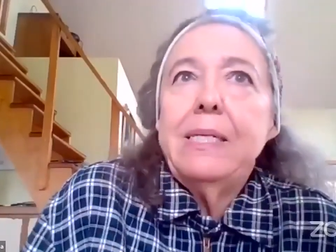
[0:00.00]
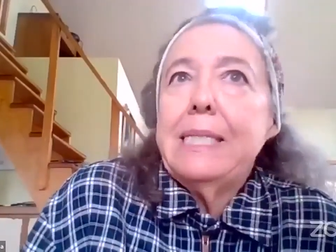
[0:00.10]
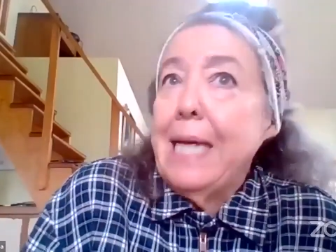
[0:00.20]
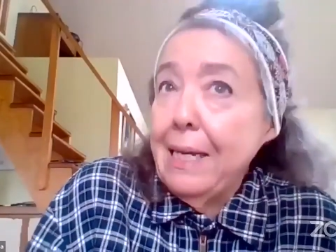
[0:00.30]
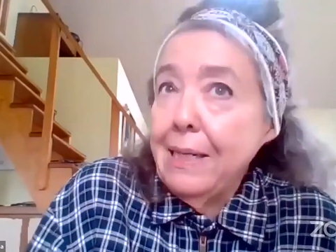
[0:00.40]

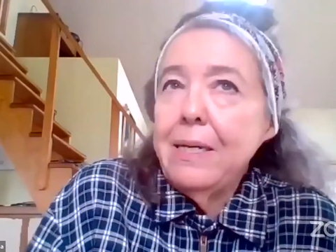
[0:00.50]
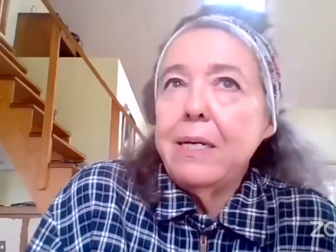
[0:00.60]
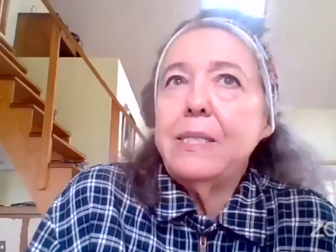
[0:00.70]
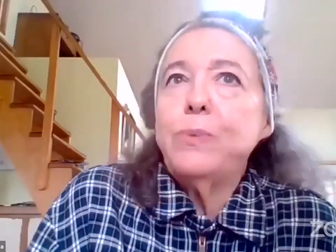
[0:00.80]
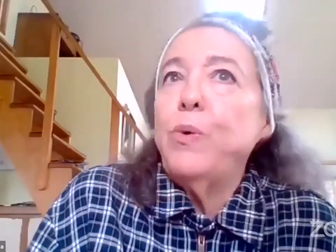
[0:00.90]
he's telling
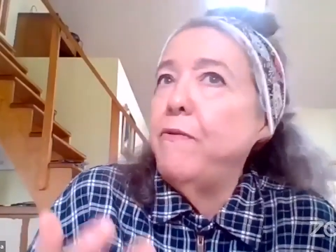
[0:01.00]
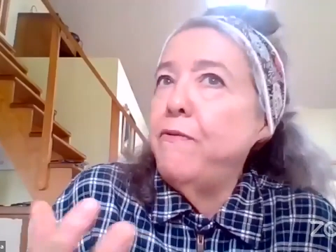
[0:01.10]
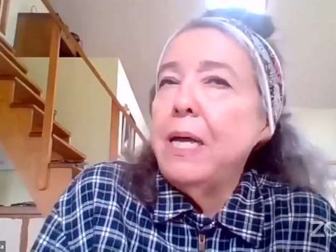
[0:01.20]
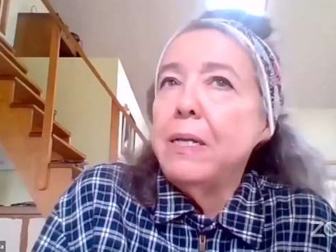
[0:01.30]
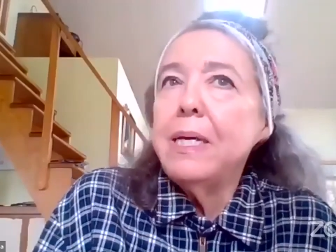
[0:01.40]
us,
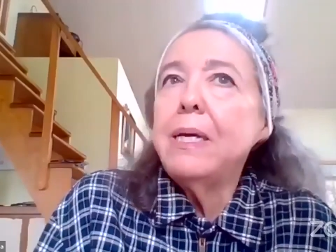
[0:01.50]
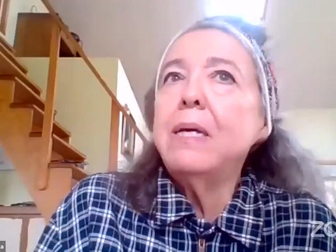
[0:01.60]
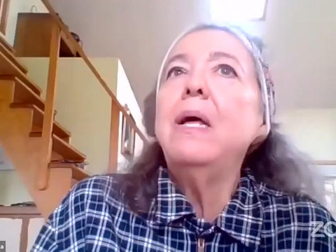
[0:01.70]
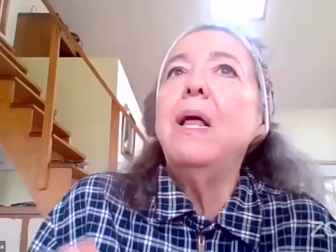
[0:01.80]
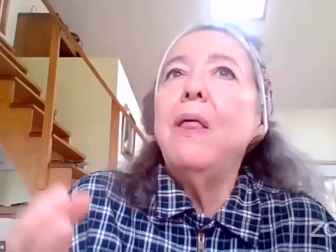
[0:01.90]

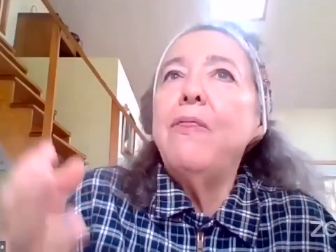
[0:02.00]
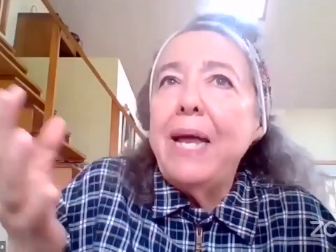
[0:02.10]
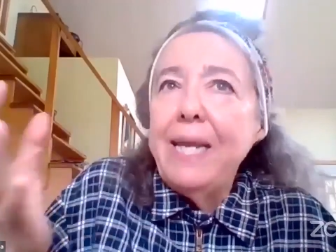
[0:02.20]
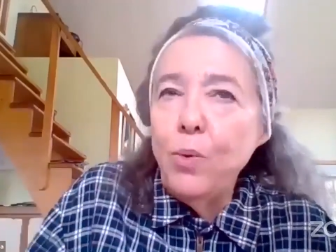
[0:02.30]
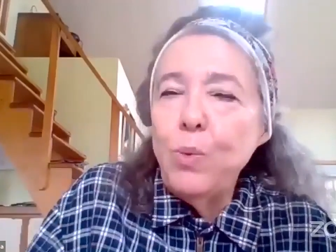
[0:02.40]
revealing
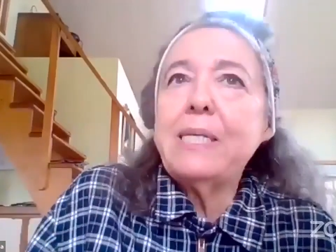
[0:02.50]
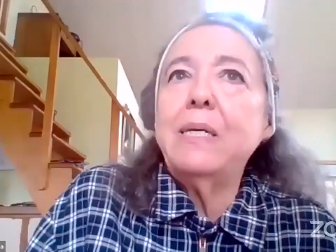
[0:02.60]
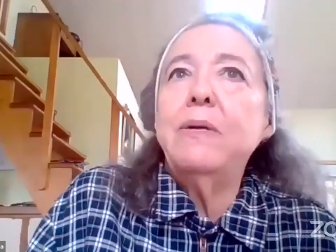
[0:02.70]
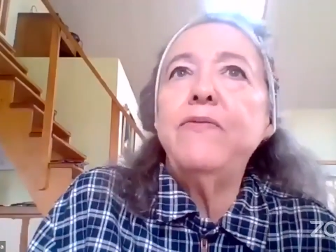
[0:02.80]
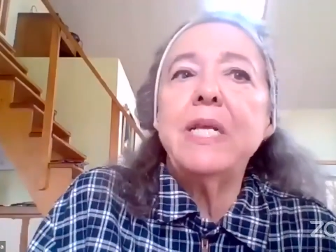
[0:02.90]
that he was
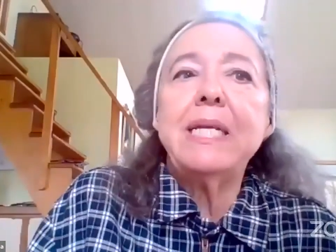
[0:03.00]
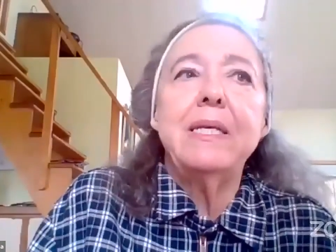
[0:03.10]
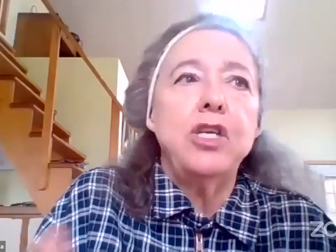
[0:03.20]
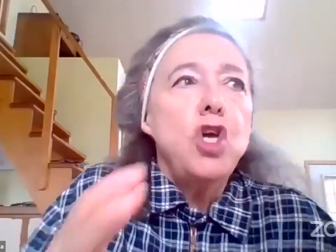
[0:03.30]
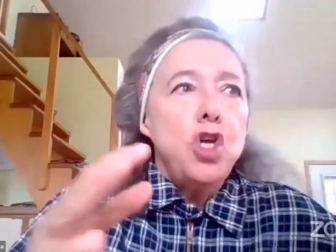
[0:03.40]

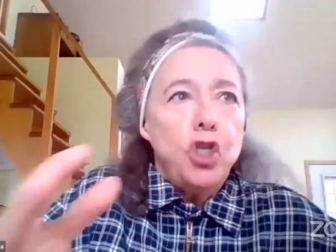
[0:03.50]
conflicted.